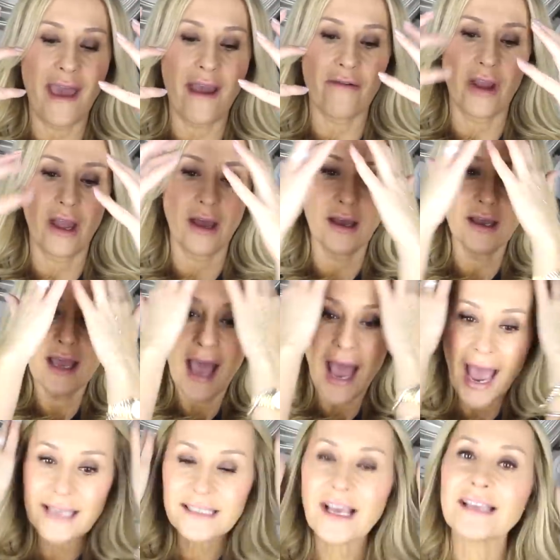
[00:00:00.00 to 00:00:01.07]
area.
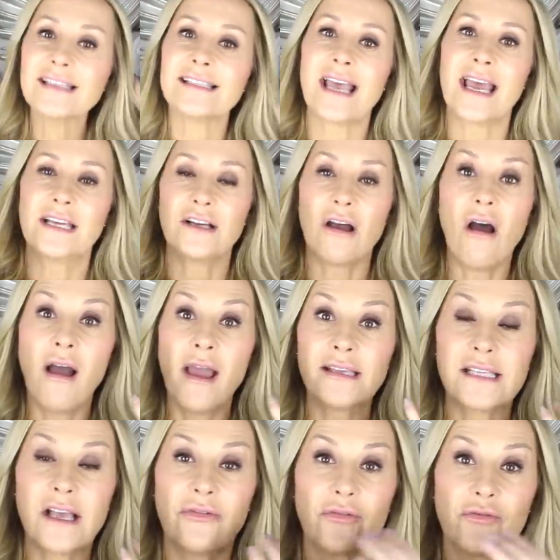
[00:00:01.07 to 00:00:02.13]
As I said, I
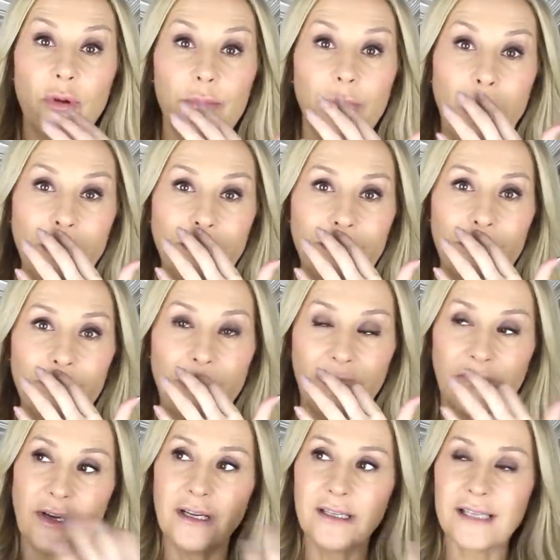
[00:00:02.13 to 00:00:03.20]
suffer from both
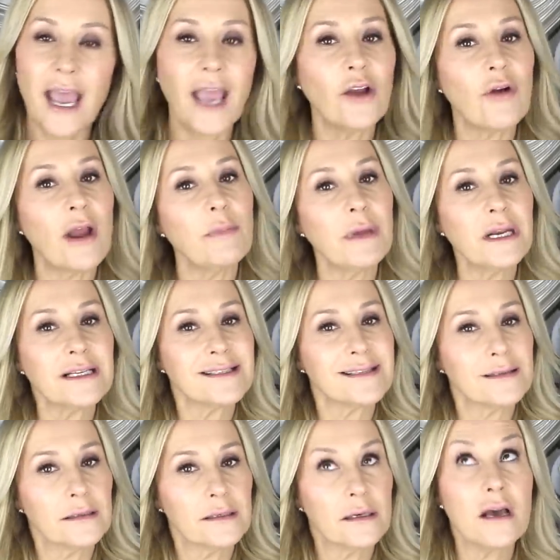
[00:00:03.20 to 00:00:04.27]
puffiness and crepiness.